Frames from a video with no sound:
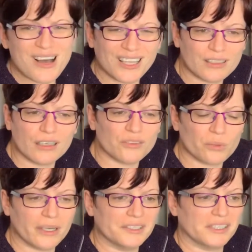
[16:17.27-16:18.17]
a lot of
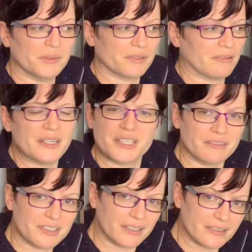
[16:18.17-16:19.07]
what I do with rats, there
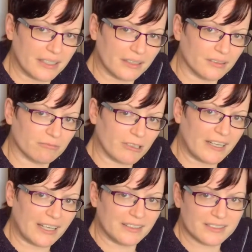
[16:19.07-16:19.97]
isn't a single
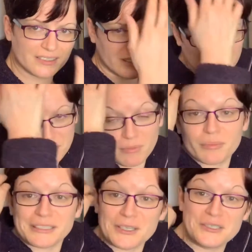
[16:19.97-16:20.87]
right answer. You
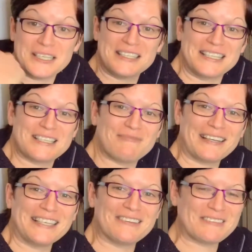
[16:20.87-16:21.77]
probably noticed this by
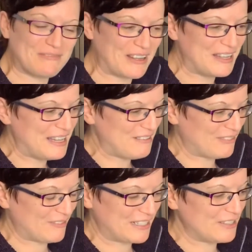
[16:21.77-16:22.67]
now from my
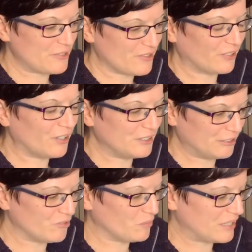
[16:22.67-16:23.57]
videos. There's a lot of
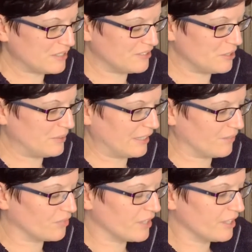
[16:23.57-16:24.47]
different ways of doing it,
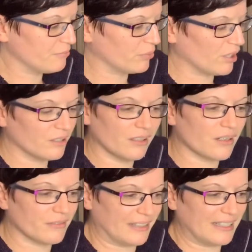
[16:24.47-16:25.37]
but a lot
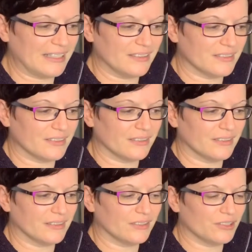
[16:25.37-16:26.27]
of it is
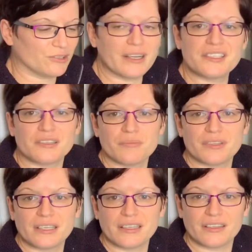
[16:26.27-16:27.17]
try
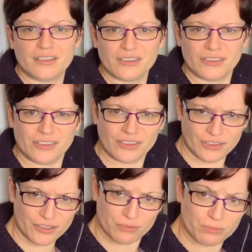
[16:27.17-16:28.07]
something
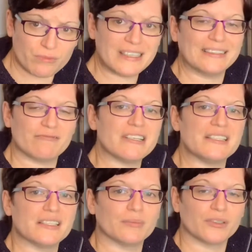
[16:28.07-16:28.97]
that's
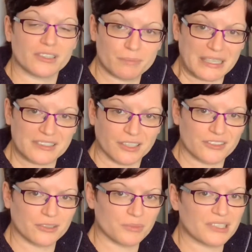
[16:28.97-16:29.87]
reasonable, that's based on
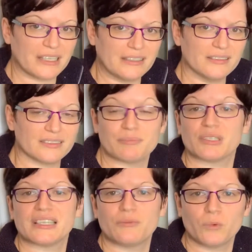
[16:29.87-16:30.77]
some science, but
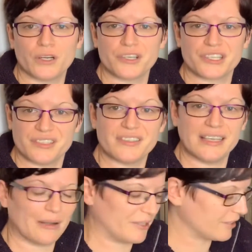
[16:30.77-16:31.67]
then watch and see
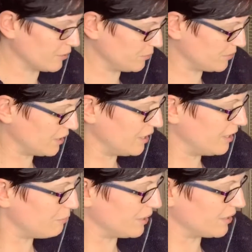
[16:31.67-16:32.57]
how it goes,
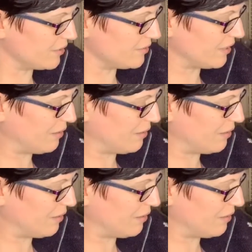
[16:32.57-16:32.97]
because